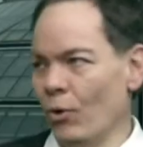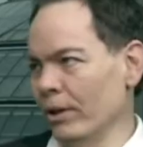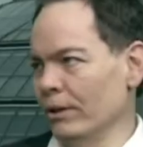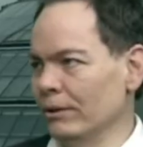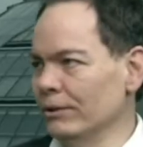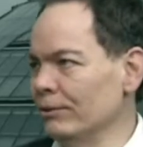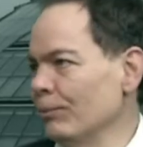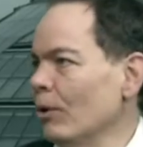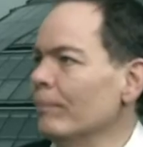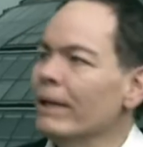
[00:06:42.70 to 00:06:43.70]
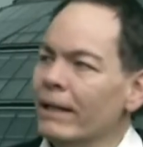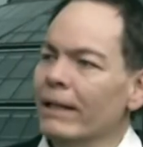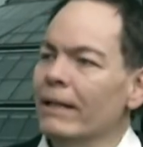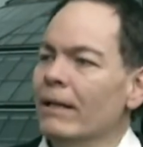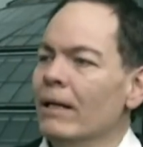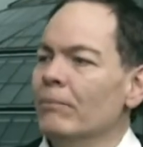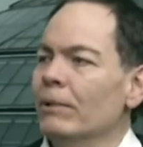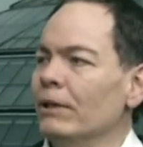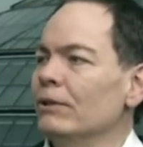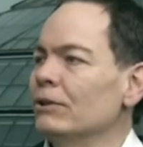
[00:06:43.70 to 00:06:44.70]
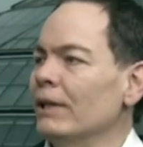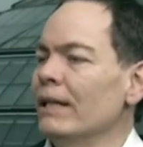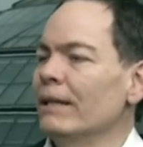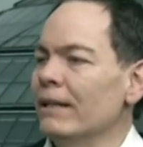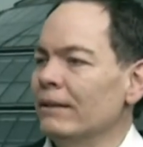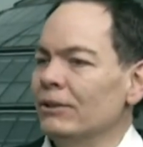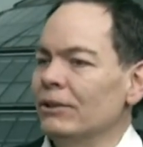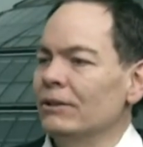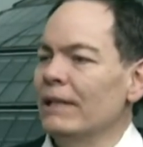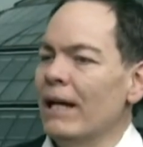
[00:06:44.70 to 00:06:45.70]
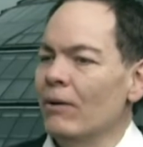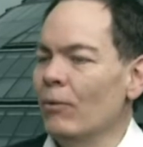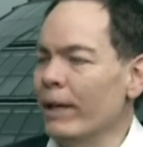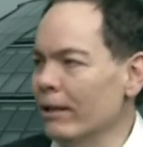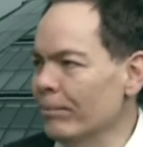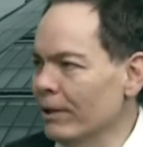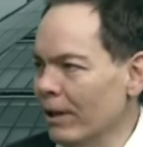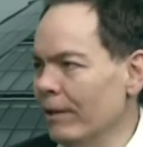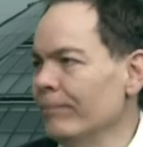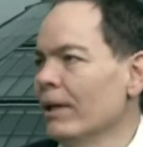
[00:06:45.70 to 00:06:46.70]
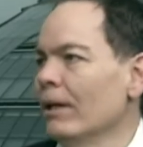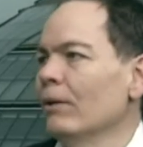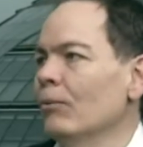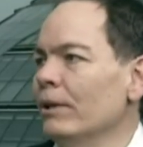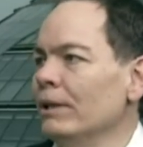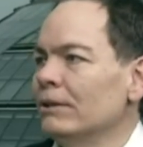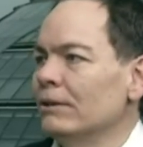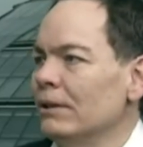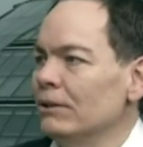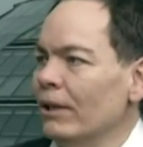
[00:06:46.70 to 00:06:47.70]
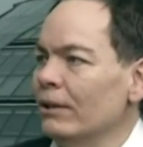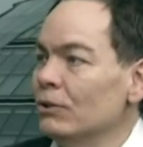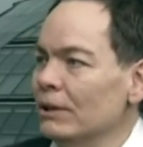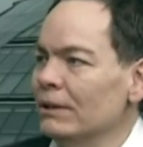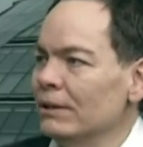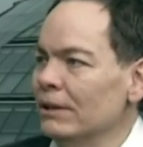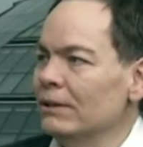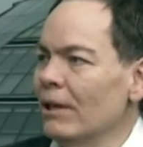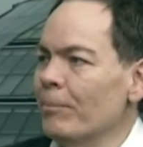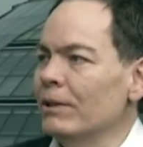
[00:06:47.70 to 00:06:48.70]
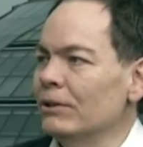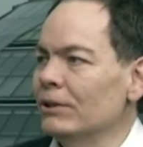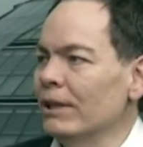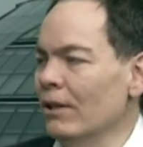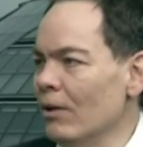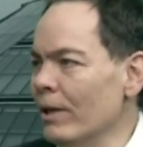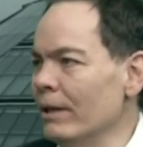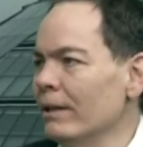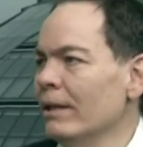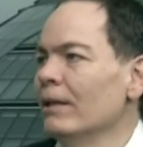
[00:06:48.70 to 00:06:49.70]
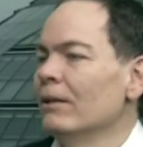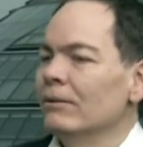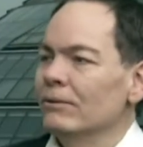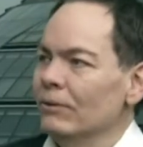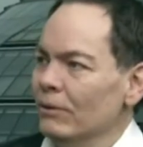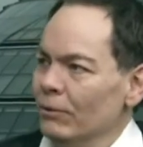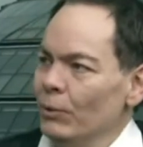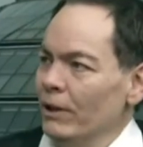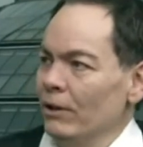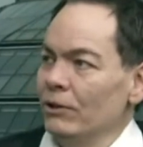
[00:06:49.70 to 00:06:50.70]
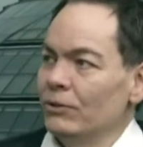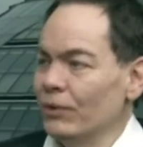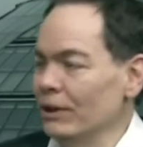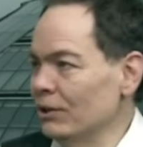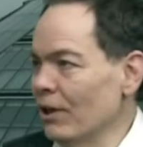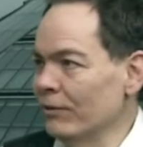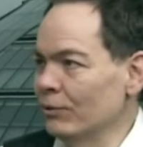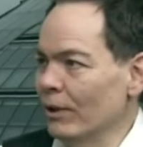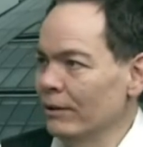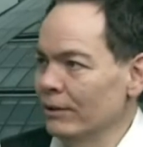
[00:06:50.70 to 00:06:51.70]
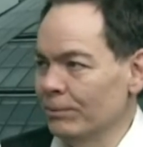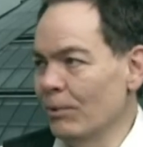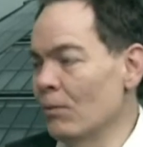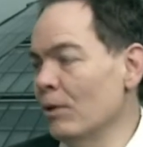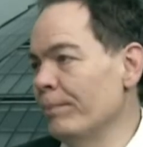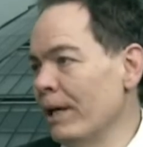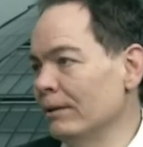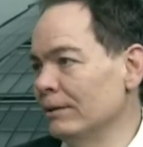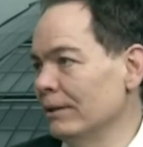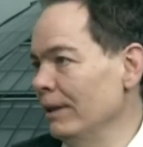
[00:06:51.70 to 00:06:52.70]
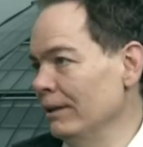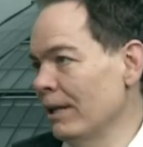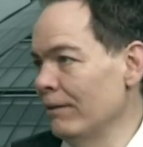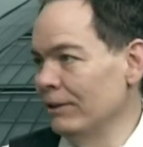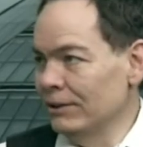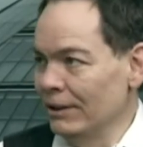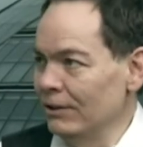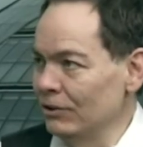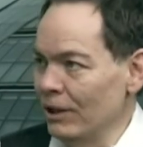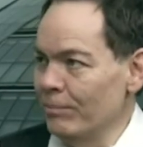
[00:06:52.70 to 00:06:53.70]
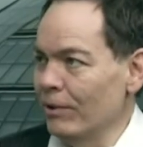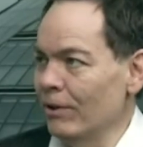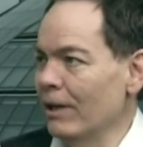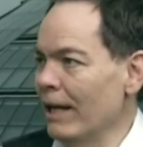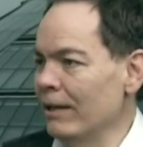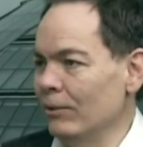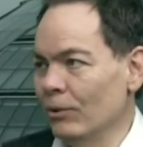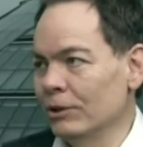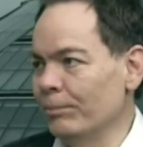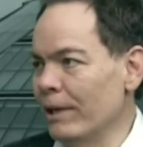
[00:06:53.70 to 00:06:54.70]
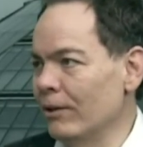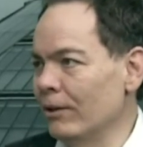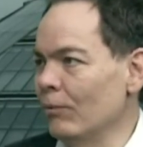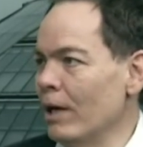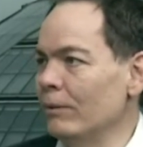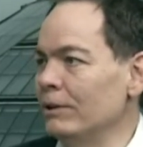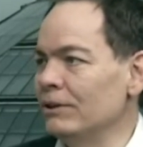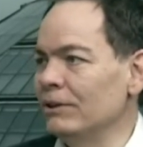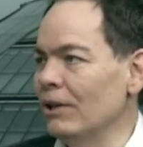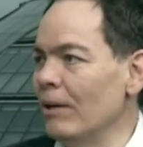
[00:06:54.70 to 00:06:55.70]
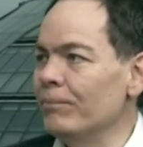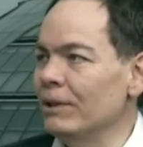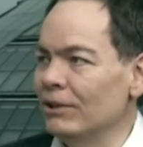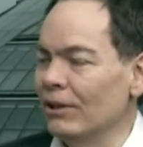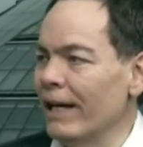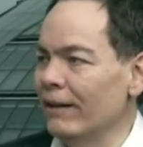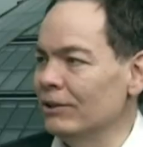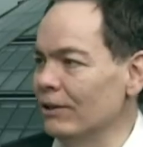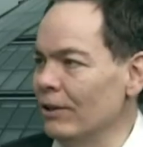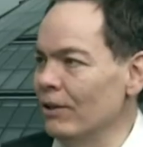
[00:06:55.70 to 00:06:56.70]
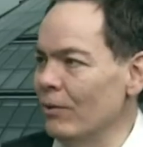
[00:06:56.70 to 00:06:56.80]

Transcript: Oracle some more money. But you're saying that this is now a wake-up call where these countries and these companies are saying, you know what? We can use free software. It's more robust. Obviously, it's cheaper and it works better. Why don't we just dump these clowns in the